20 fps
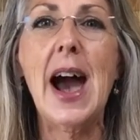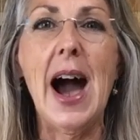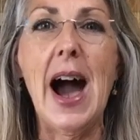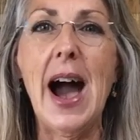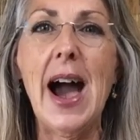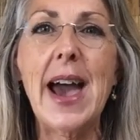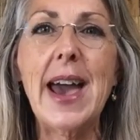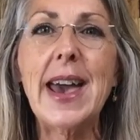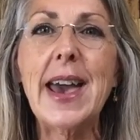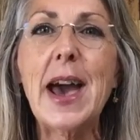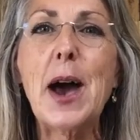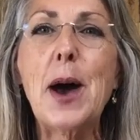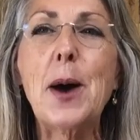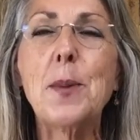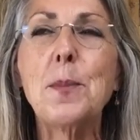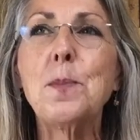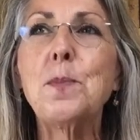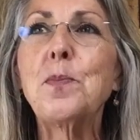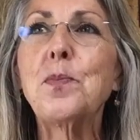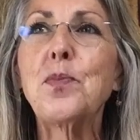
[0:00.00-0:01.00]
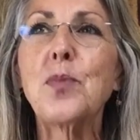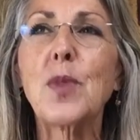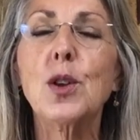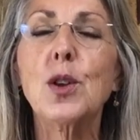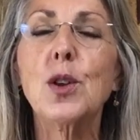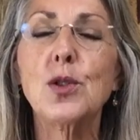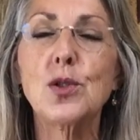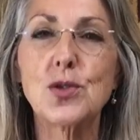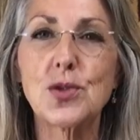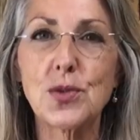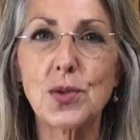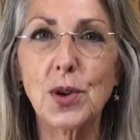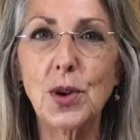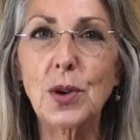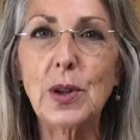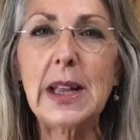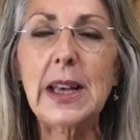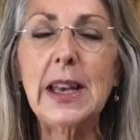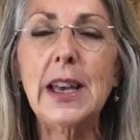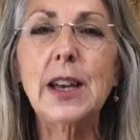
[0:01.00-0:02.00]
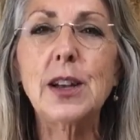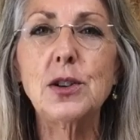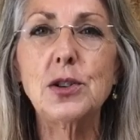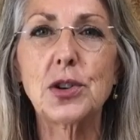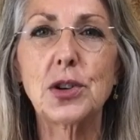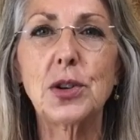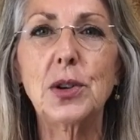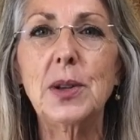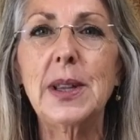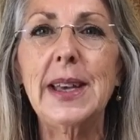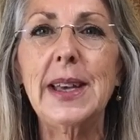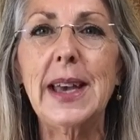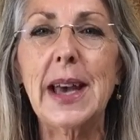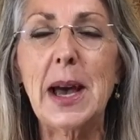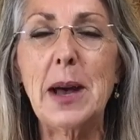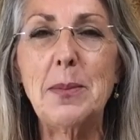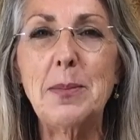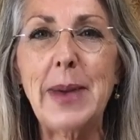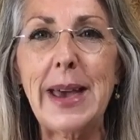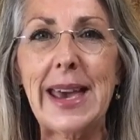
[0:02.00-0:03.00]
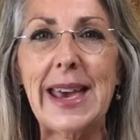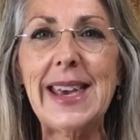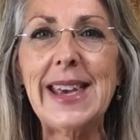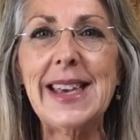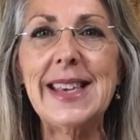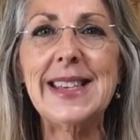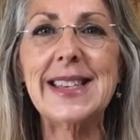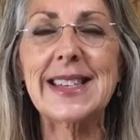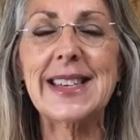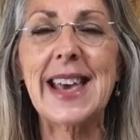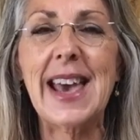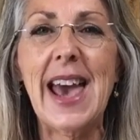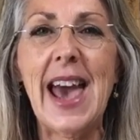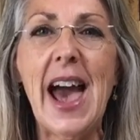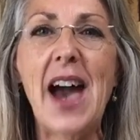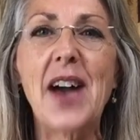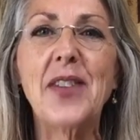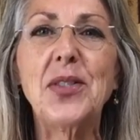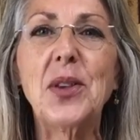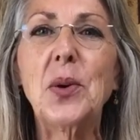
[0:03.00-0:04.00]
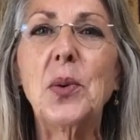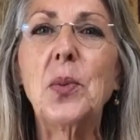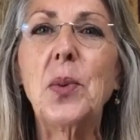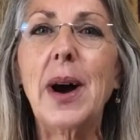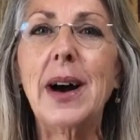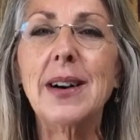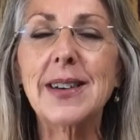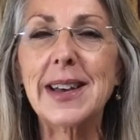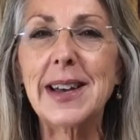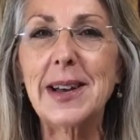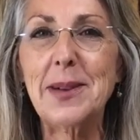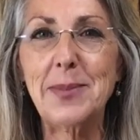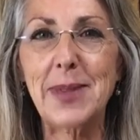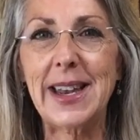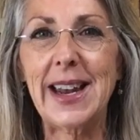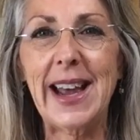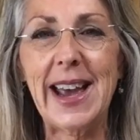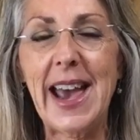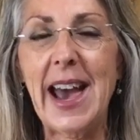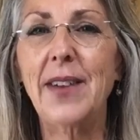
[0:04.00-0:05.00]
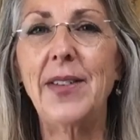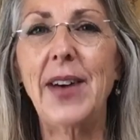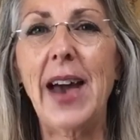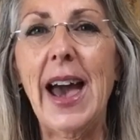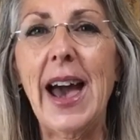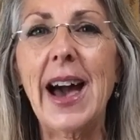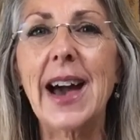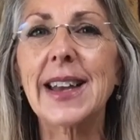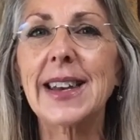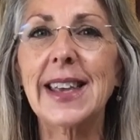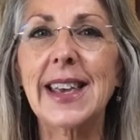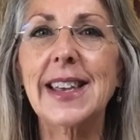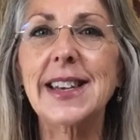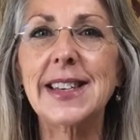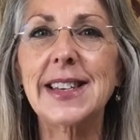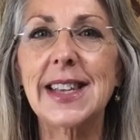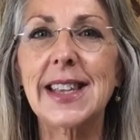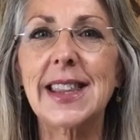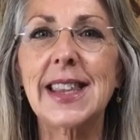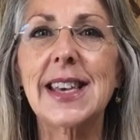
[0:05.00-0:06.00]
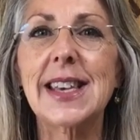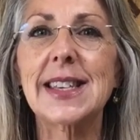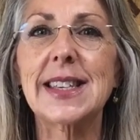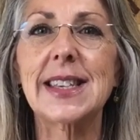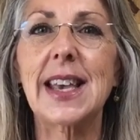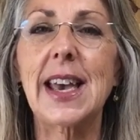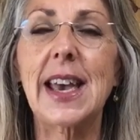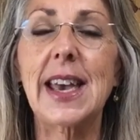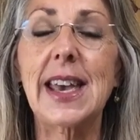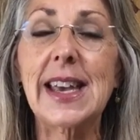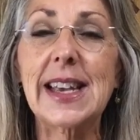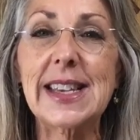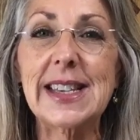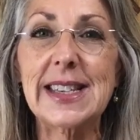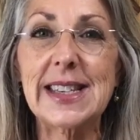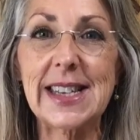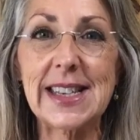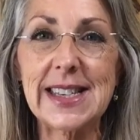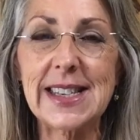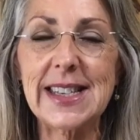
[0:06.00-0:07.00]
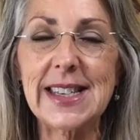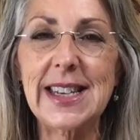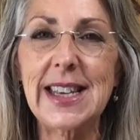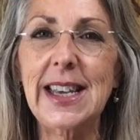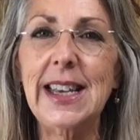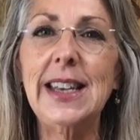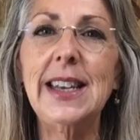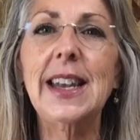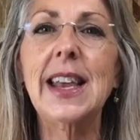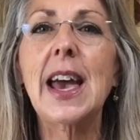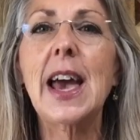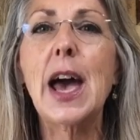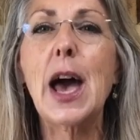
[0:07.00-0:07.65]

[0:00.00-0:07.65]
I am truly, truly amazed at the welcome that I have had into this existing,